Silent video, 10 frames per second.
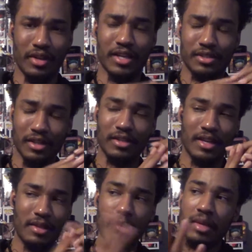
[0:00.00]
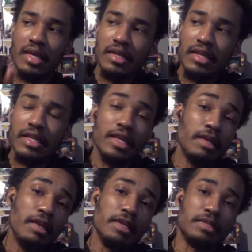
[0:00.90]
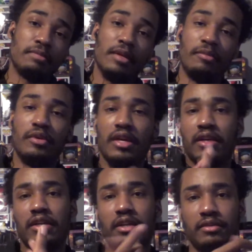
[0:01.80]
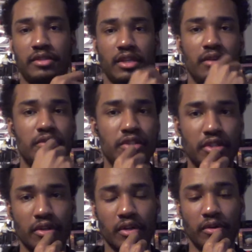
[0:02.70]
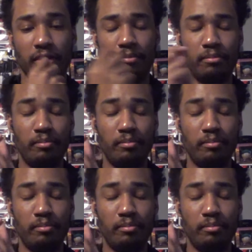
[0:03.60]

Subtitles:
Yes, I mean it is, but we're not gonna sit here and just sugarcoat it.